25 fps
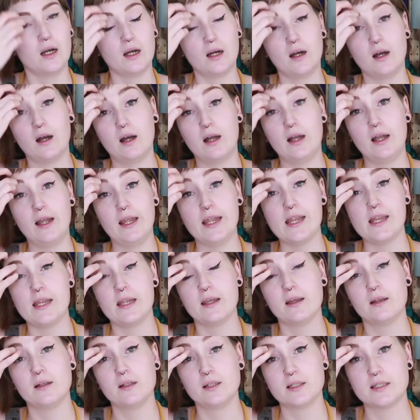
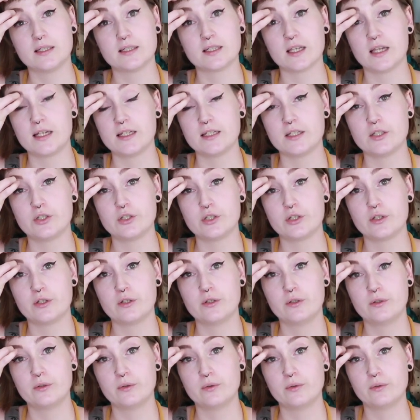I decided
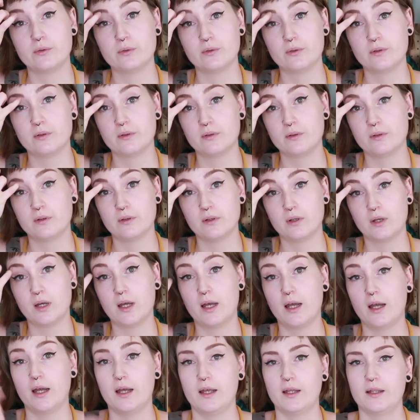to
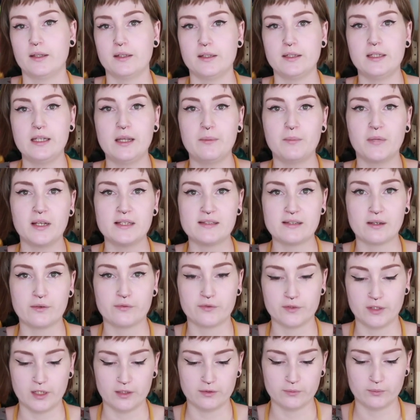knit
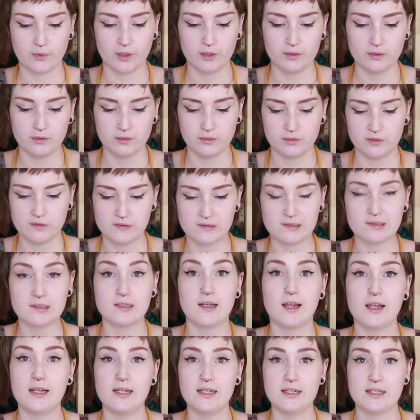myself another one.
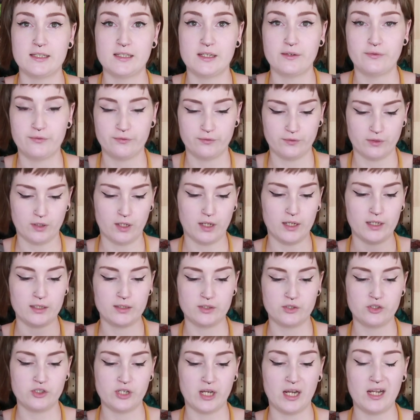I
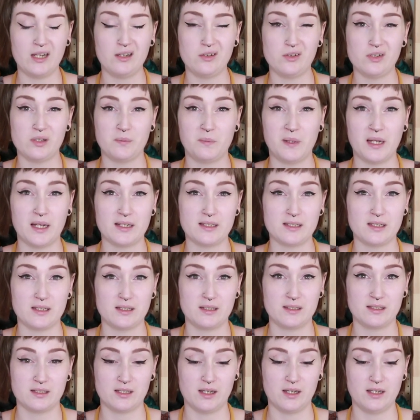changed the
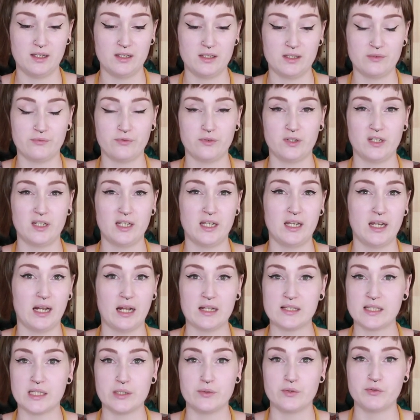pattern slightly differently
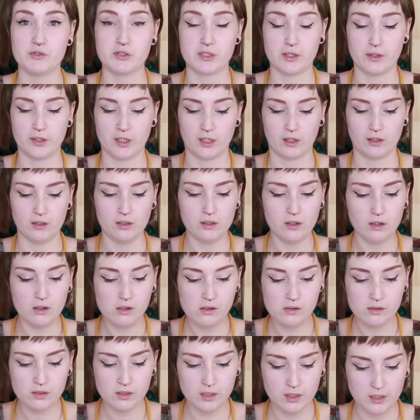as I was going
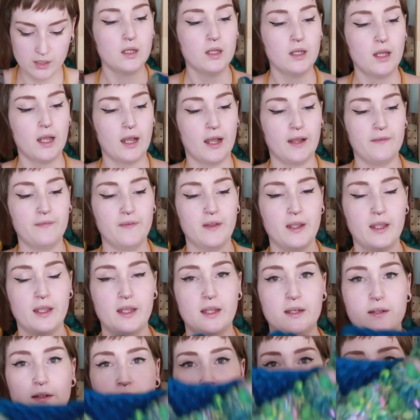along, and
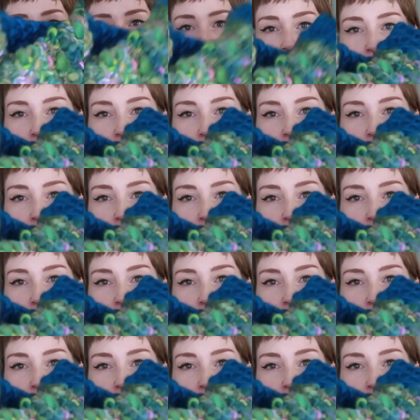then